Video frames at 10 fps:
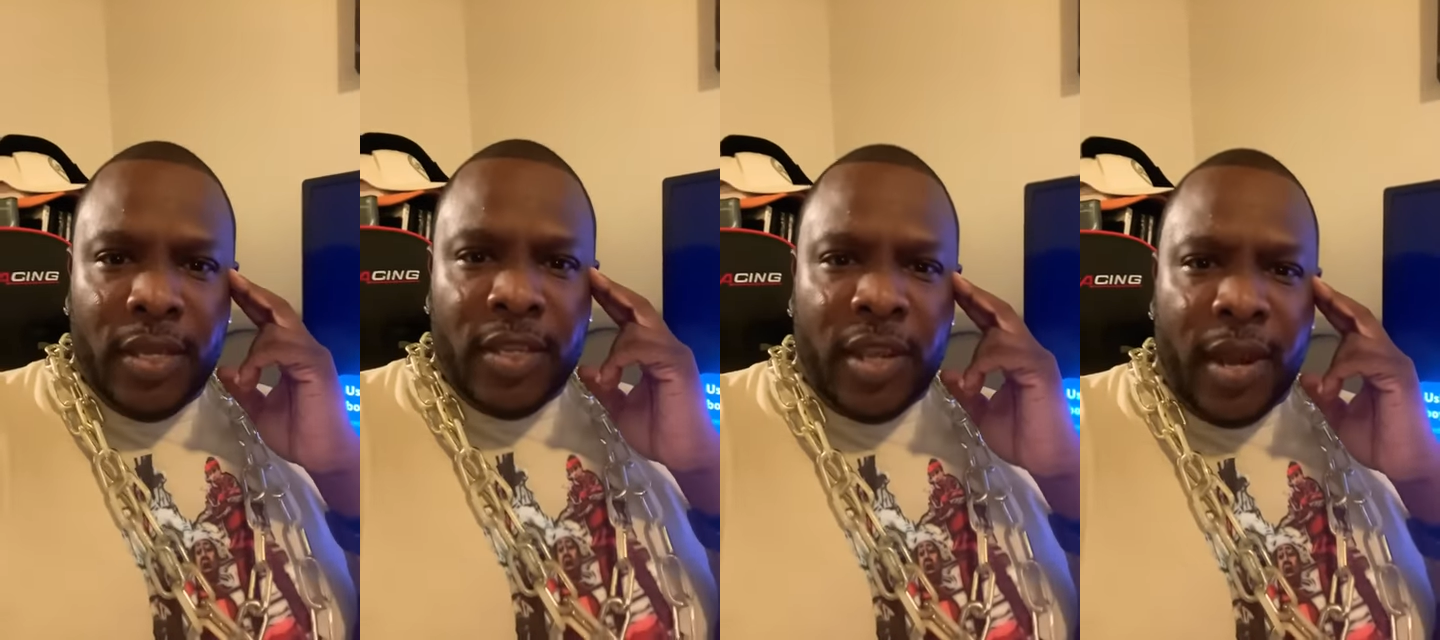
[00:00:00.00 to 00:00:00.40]

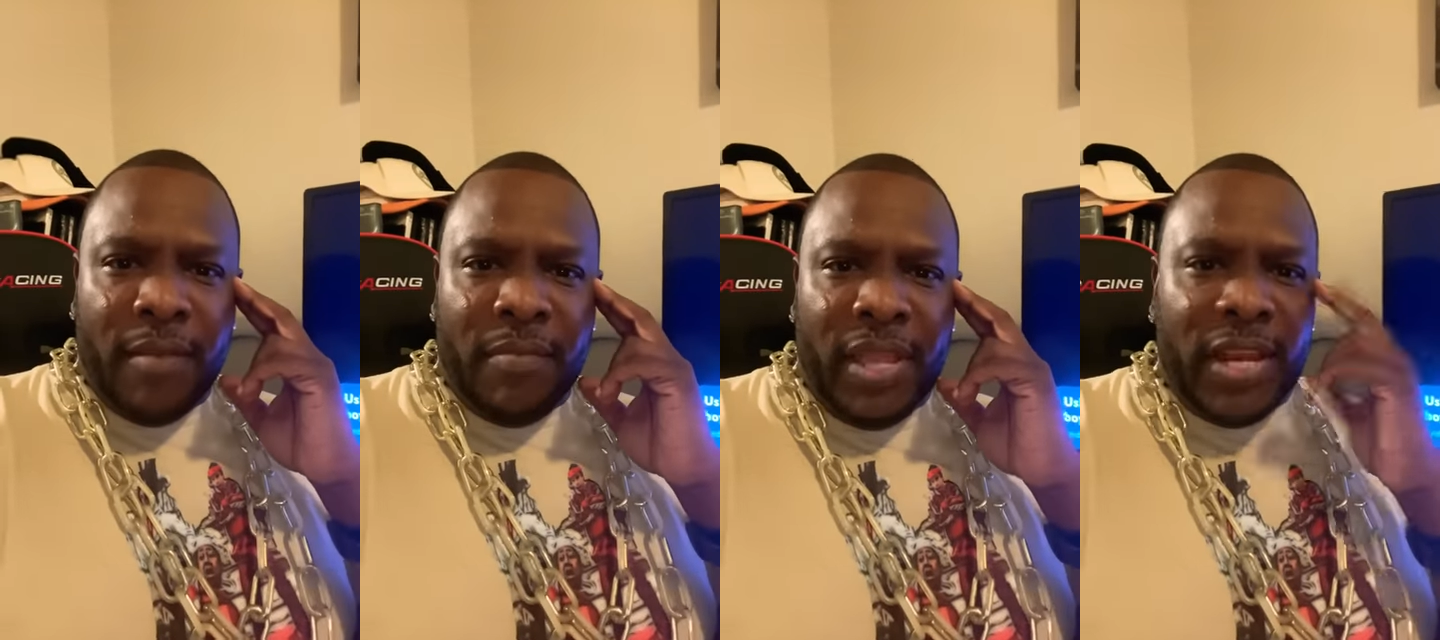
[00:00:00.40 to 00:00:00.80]
You know what
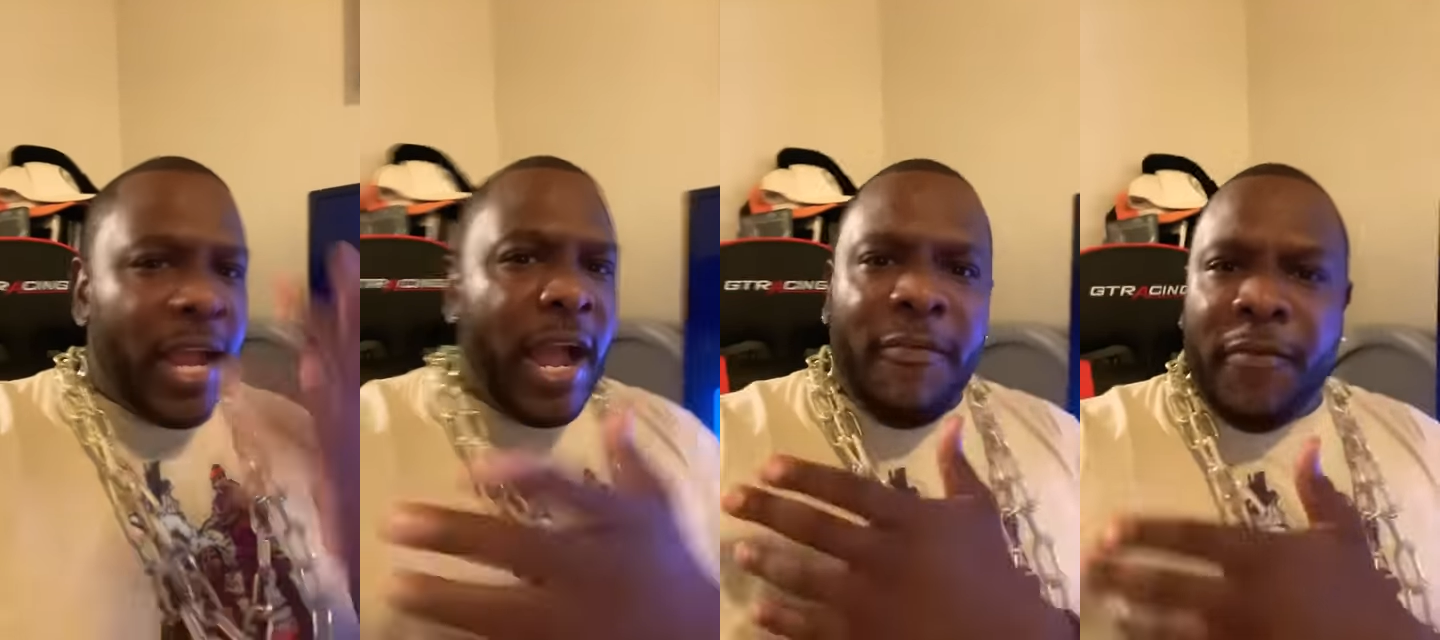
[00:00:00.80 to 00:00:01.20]
I mean?
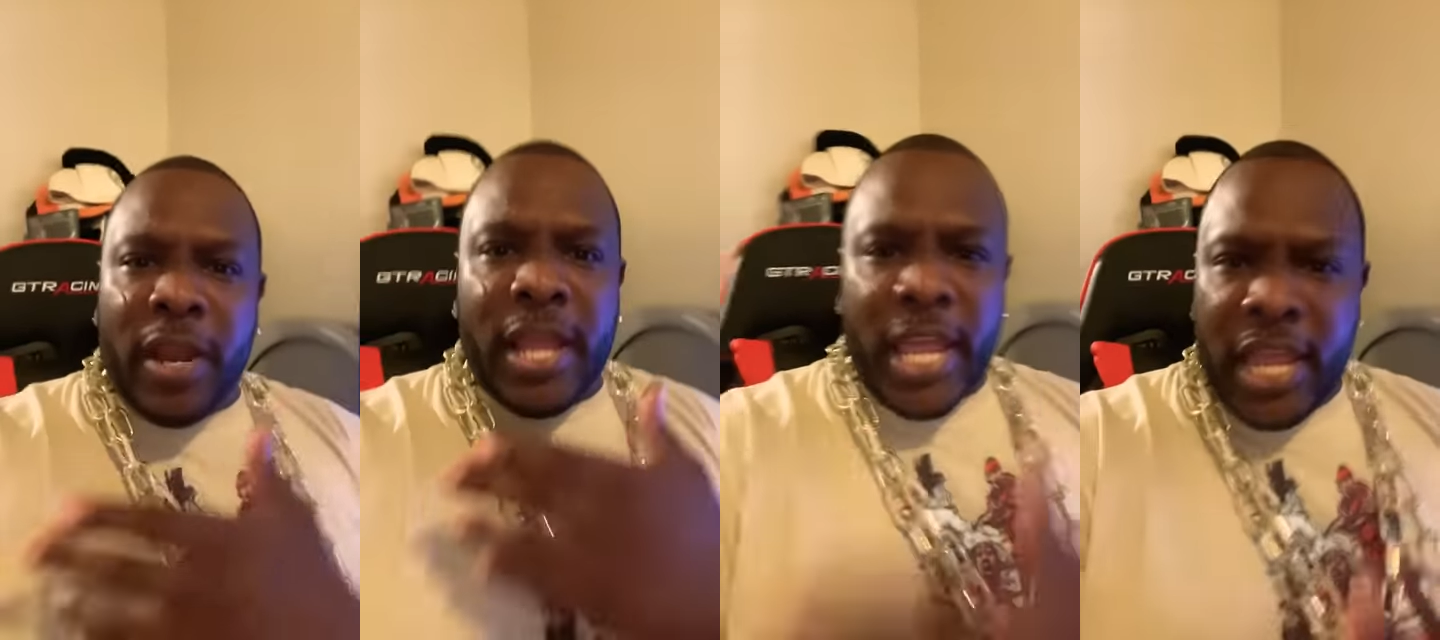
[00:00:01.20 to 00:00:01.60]
Like, I feel
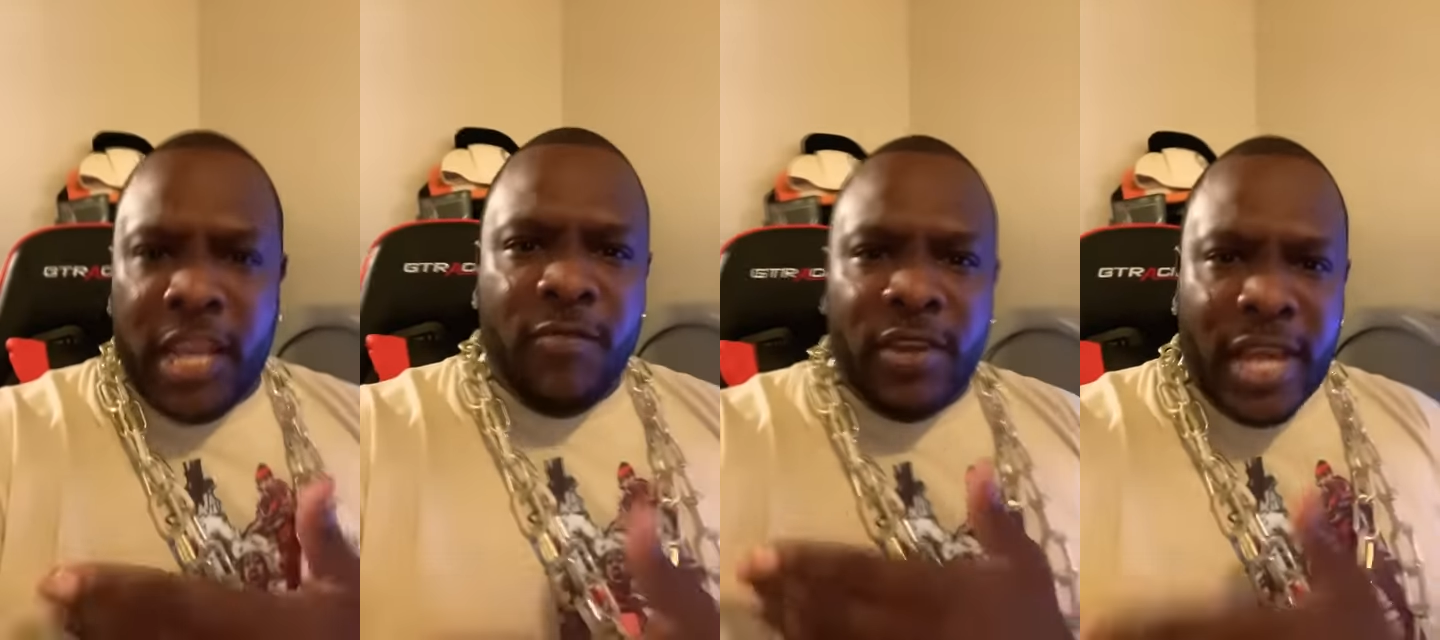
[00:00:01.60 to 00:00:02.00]
like
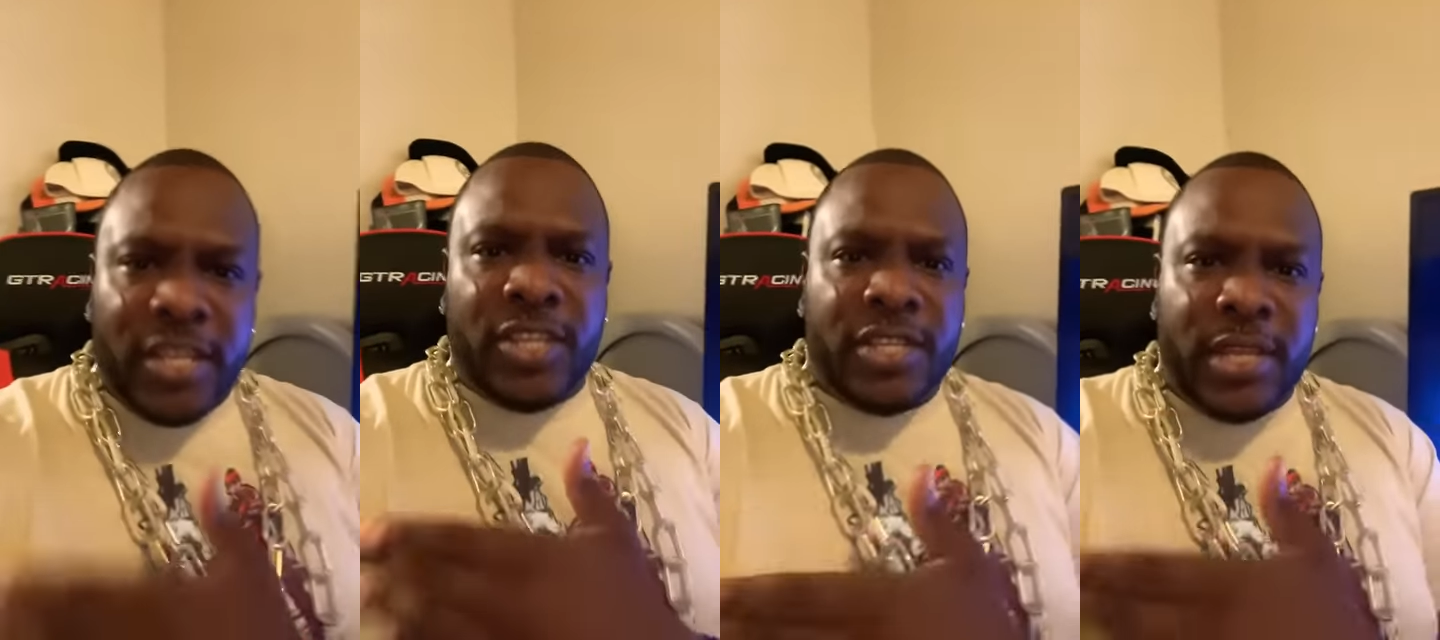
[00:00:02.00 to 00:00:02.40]
any
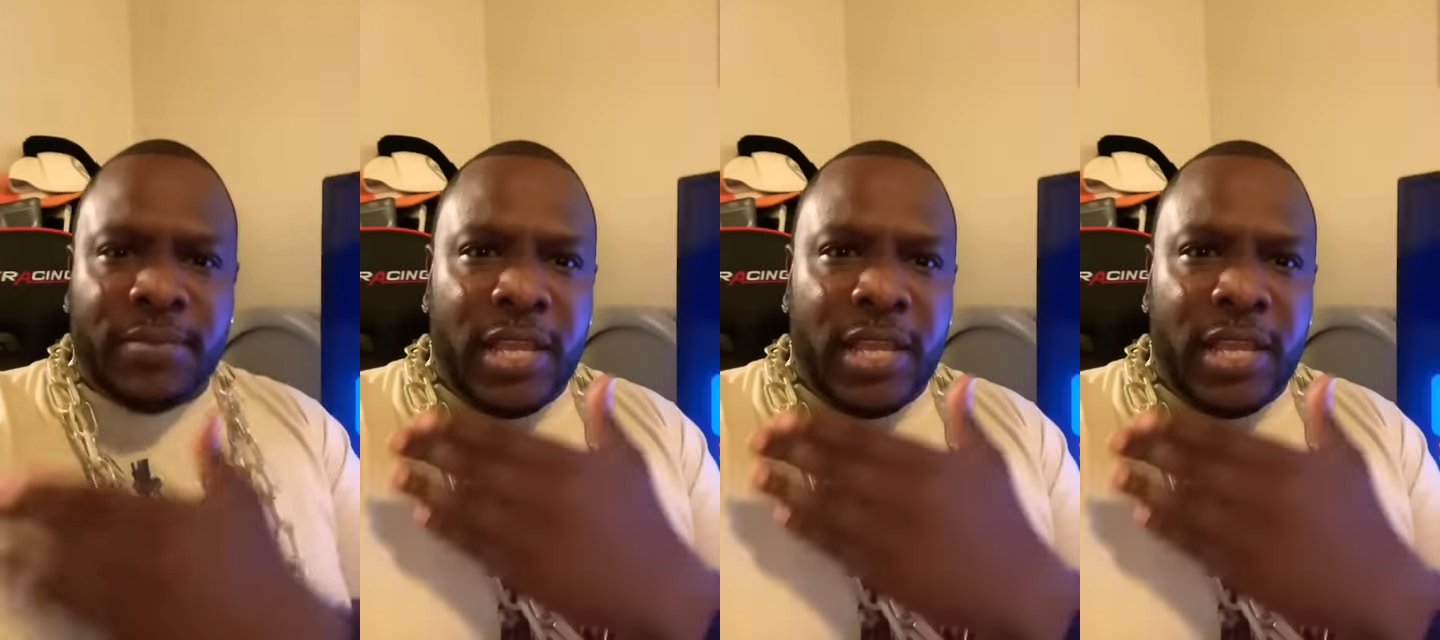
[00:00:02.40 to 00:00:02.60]
relationships,